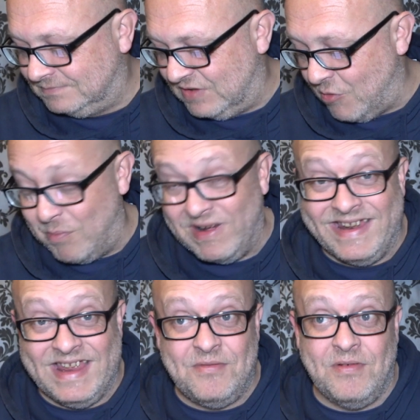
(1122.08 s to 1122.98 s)
Do I
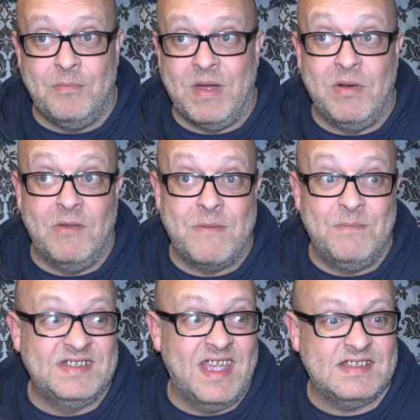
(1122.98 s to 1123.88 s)
believe people have been
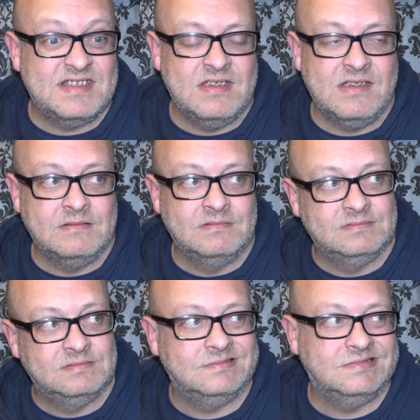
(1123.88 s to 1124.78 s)
possessed?
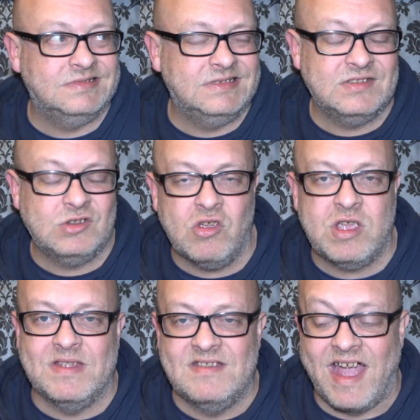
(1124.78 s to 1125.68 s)
There's
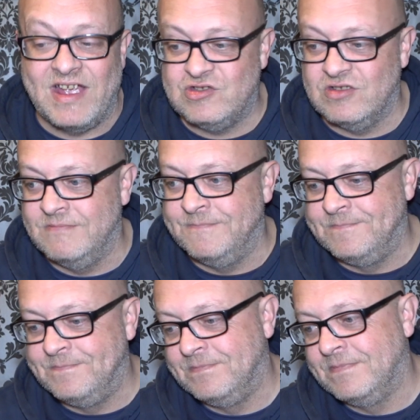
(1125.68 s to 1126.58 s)
documentation.
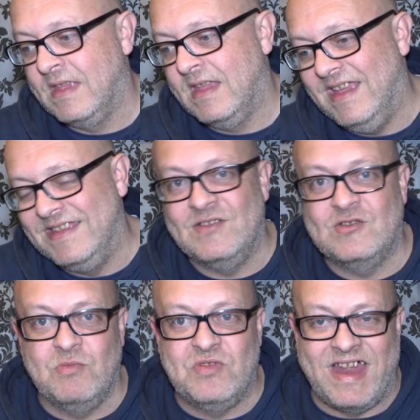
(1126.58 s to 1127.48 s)
Is it
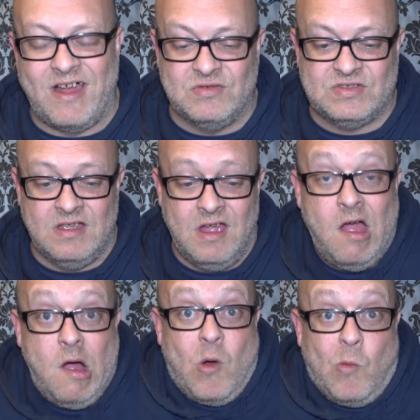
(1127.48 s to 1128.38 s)
something else?
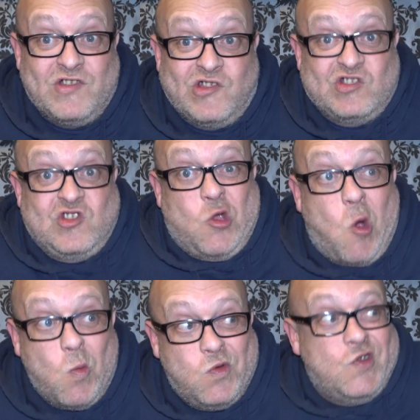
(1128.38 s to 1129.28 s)
We just
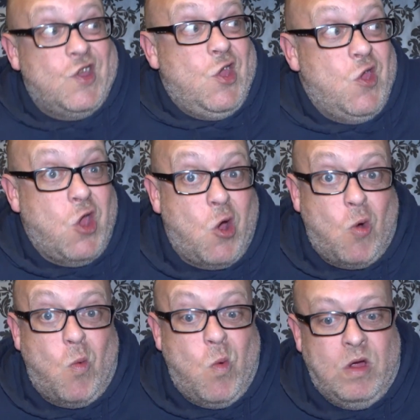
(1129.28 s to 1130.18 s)
don't
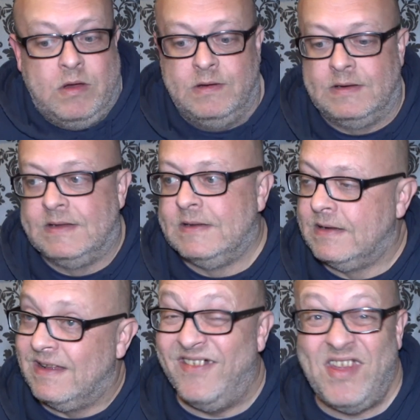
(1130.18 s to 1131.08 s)
know.
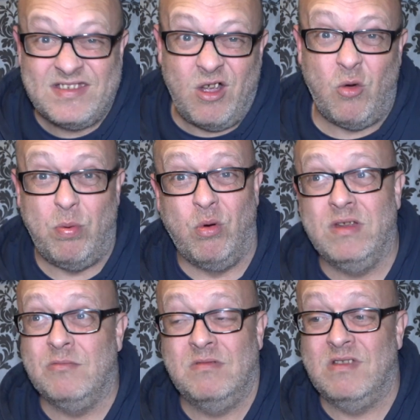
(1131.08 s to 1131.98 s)
And that's the whole
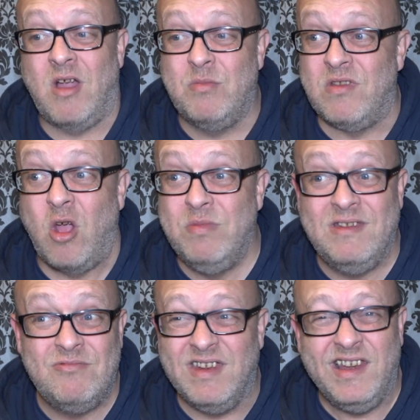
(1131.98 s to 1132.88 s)
point. No, nobody
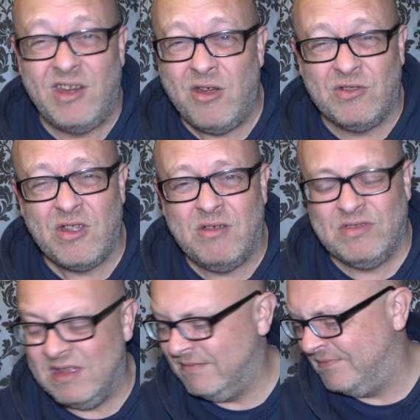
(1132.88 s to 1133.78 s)
really knows, I don't
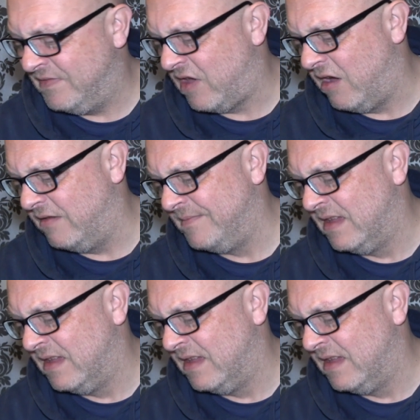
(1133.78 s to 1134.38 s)
think. So,